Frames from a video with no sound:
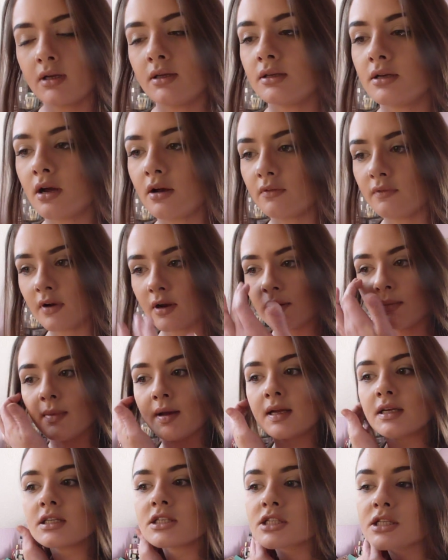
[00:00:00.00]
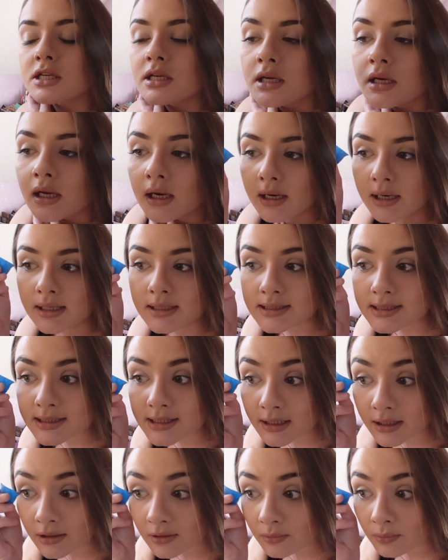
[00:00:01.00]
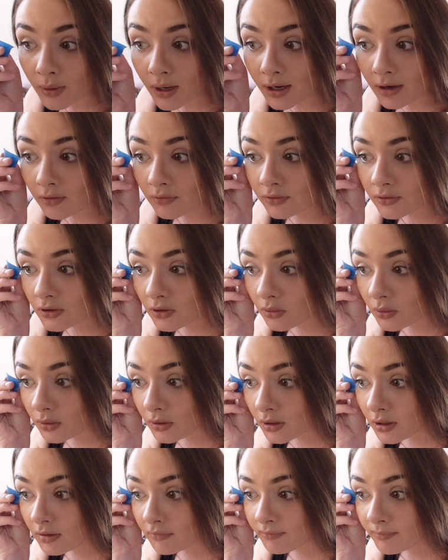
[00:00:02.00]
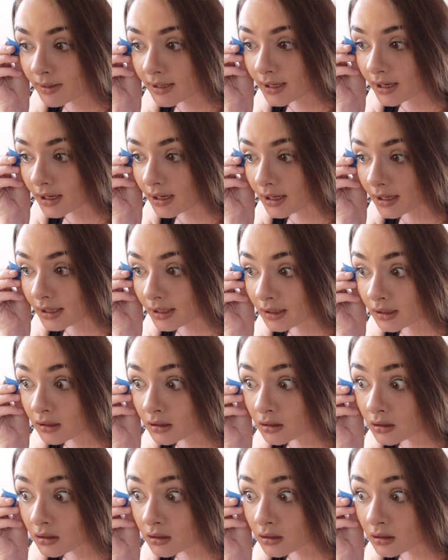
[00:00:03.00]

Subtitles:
not very much, and I stick it right on the corner of my eye.